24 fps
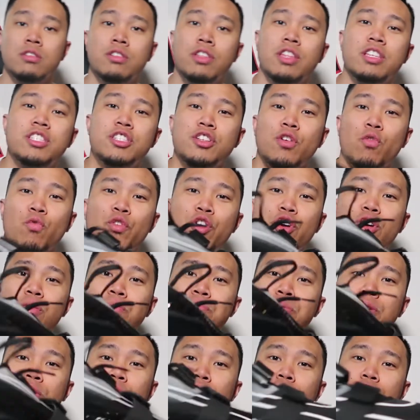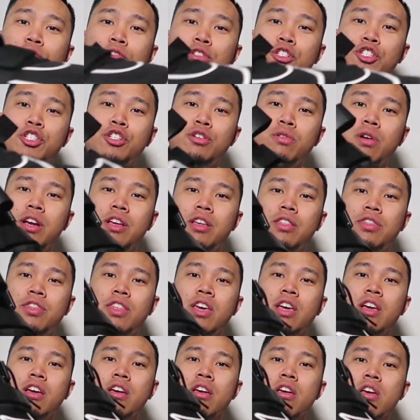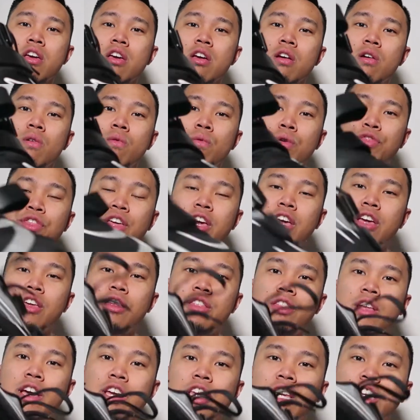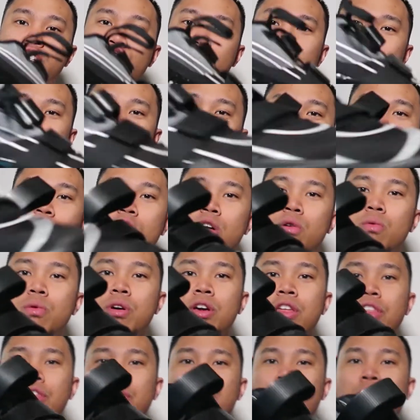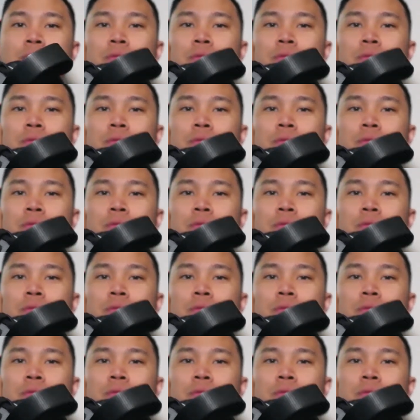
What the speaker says: So this is a real beautiful shoe. I think what Nike tried to go with